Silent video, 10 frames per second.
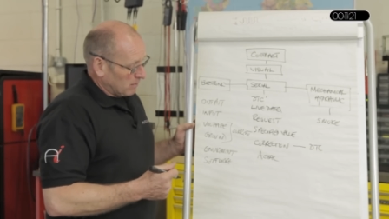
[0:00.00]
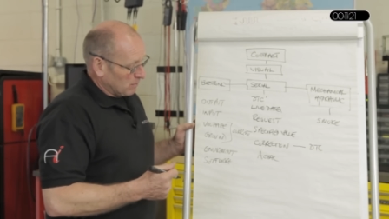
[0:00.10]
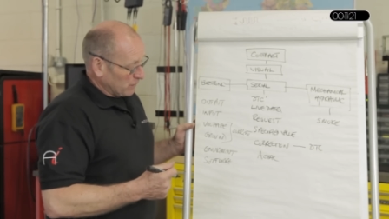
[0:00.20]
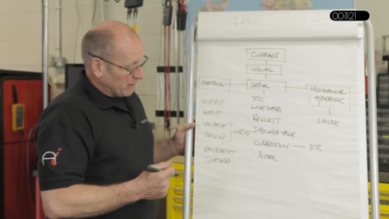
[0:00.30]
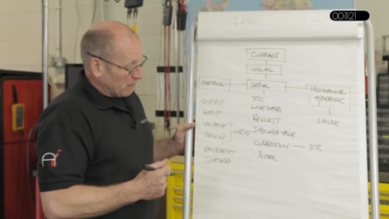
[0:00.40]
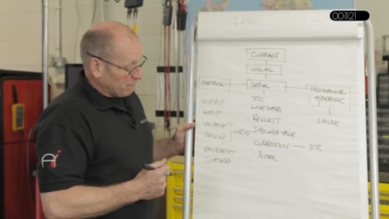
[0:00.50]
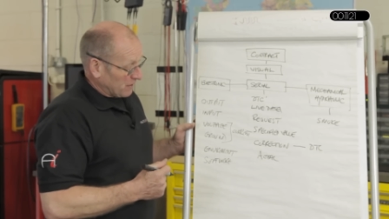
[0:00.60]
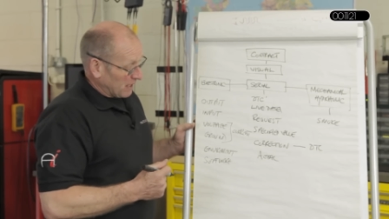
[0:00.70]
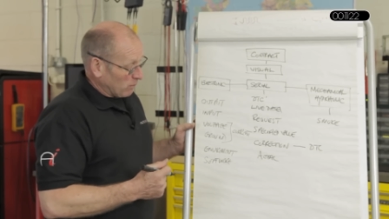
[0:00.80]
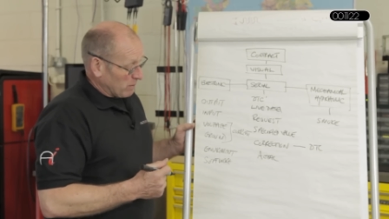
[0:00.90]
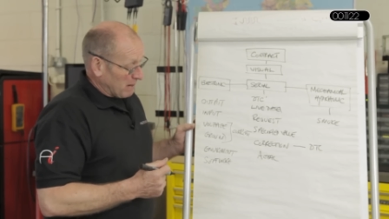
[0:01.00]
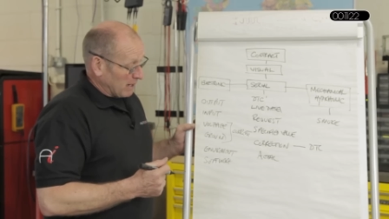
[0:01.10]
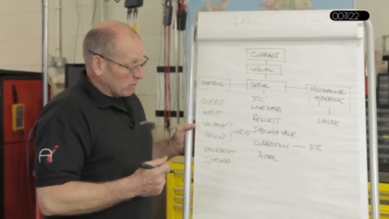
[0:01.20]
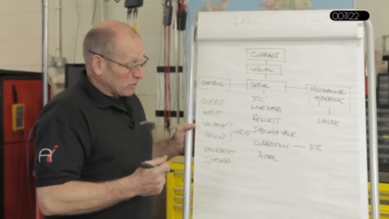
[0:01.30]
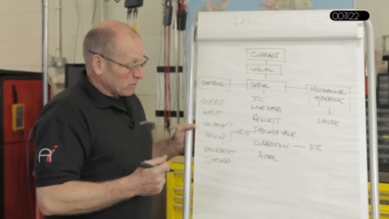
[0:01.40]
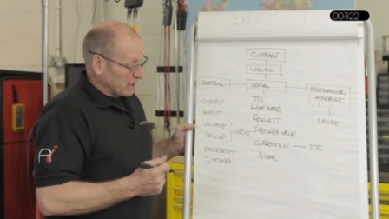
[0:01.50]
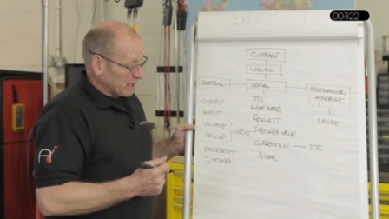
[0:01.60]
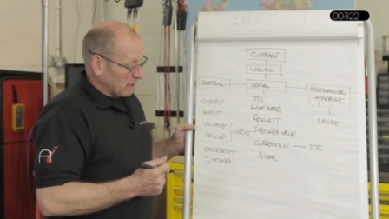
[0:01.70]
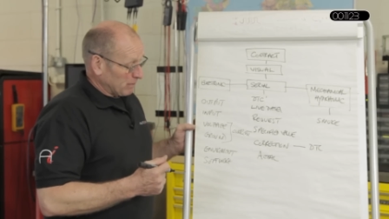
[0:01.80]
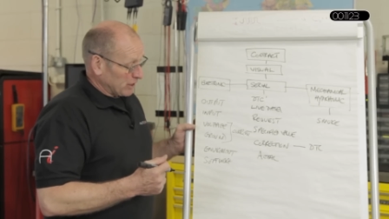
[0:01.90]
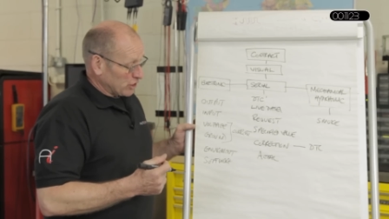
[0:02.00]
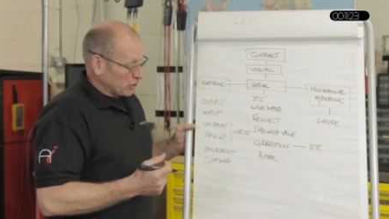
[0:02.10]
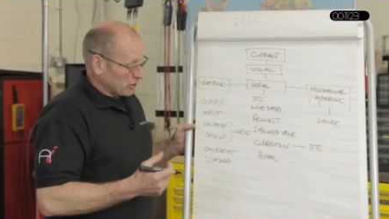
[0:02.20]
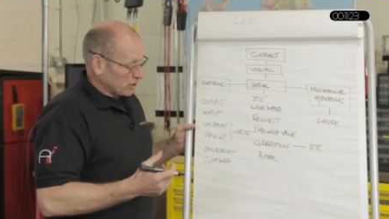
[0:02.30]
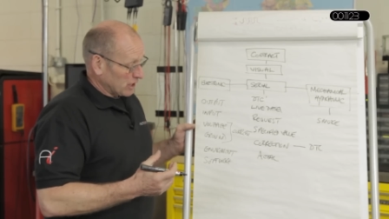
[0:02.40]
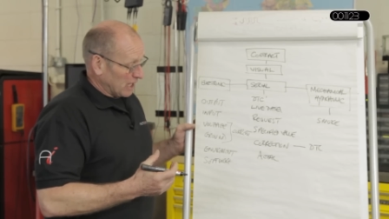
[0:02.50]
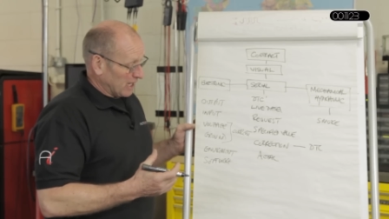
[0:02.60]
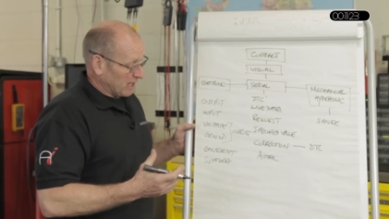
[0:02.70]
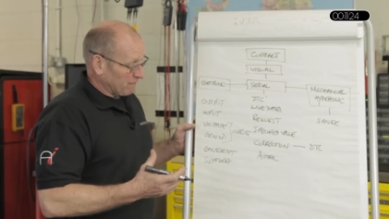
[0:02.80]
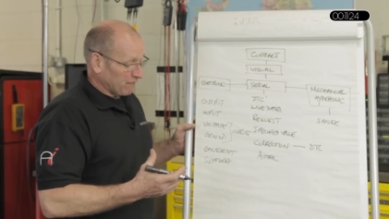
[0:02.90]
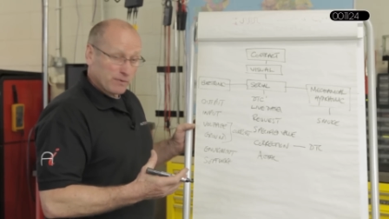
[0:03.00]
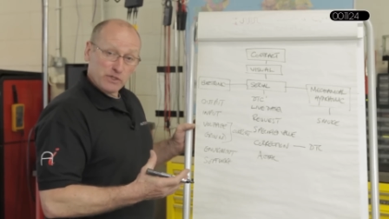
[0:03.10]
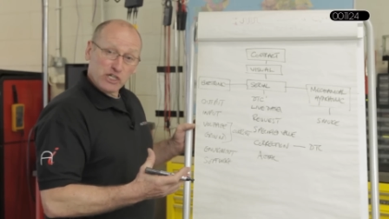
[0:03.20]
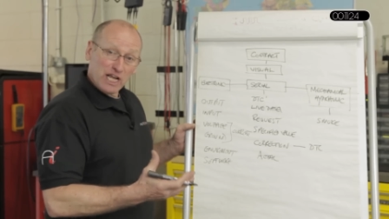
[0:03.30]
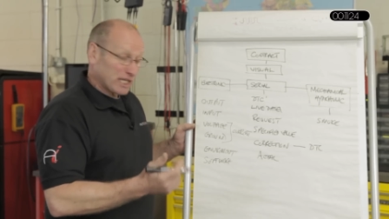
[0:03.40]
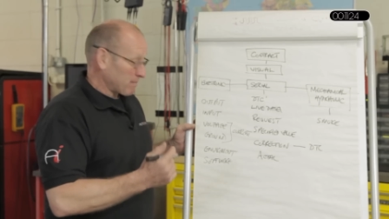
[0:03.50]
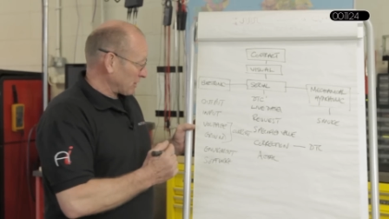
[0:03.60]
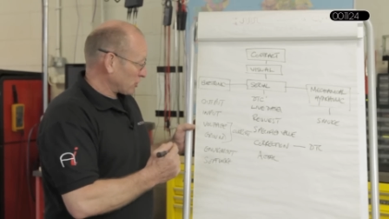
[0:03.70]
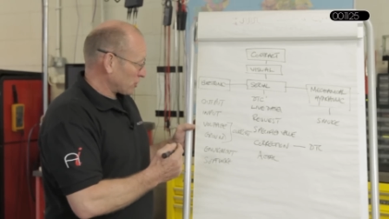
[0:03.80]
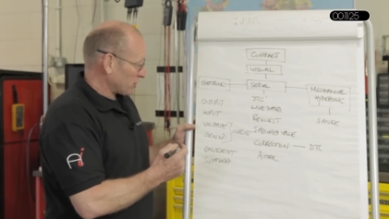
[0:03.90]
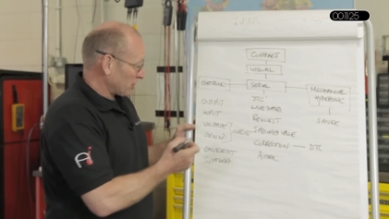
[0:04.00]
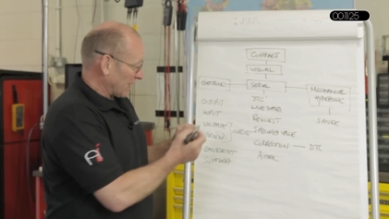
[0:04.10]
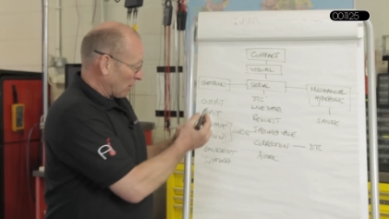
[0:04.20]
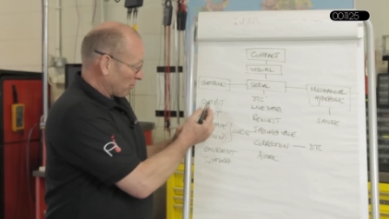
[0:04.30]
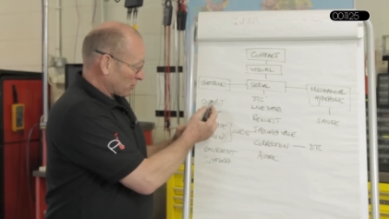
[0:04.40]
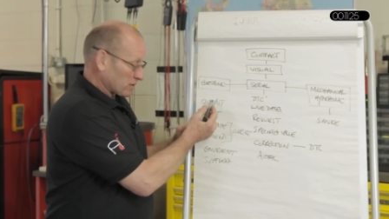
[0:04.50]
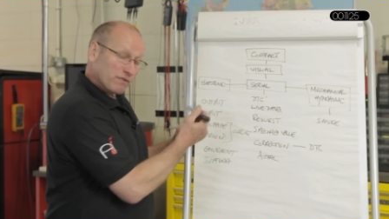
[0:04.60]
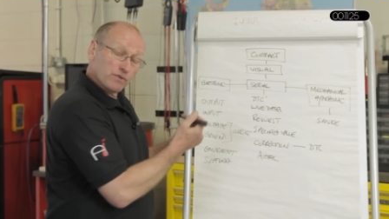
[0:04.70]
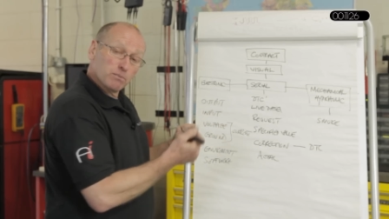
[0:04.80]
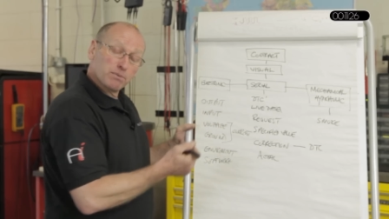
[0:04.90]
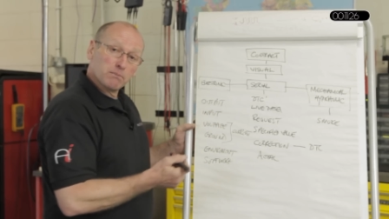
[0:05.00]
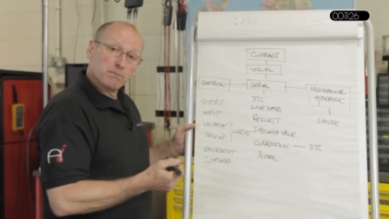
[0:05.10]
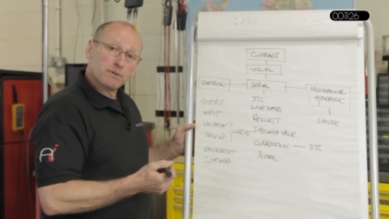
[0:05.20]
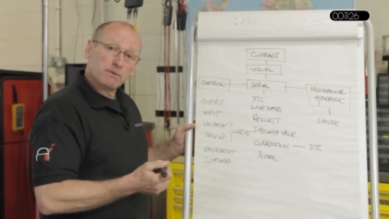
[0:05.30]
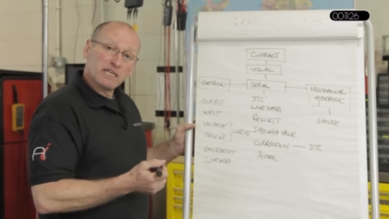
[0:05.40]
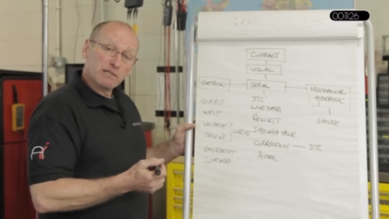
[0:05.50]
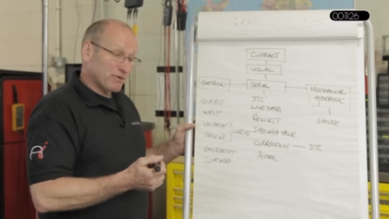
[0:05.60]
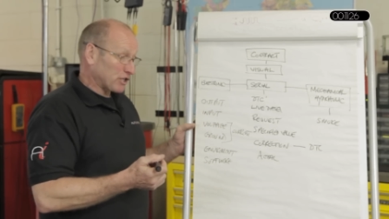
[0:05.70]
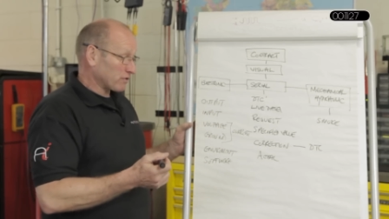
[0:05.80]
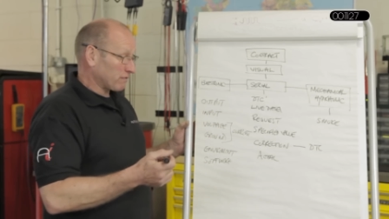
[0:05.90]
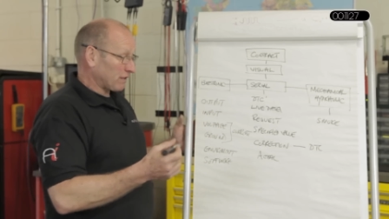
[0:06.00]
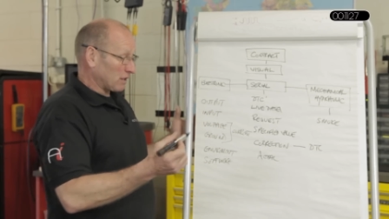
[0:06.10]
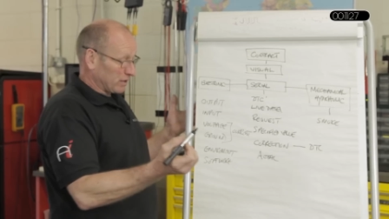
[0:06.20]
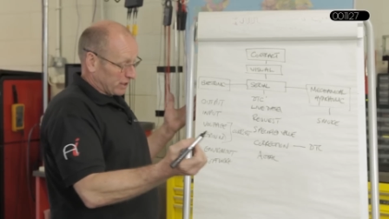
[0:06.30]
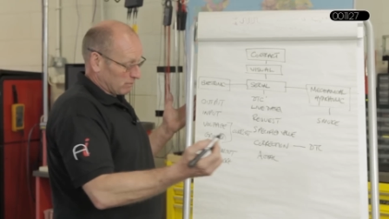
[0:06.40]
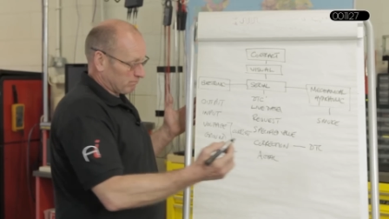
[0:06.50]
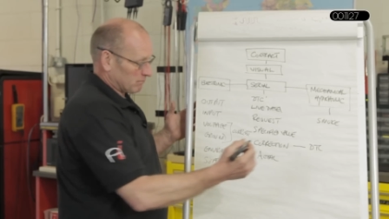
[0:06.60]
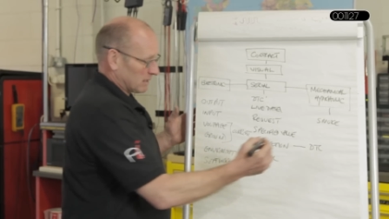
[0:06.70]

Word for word: Moving on for that, we might want to establish uh, fluid checks. I mentioned that the output of a fuel pump is pressure and flow, so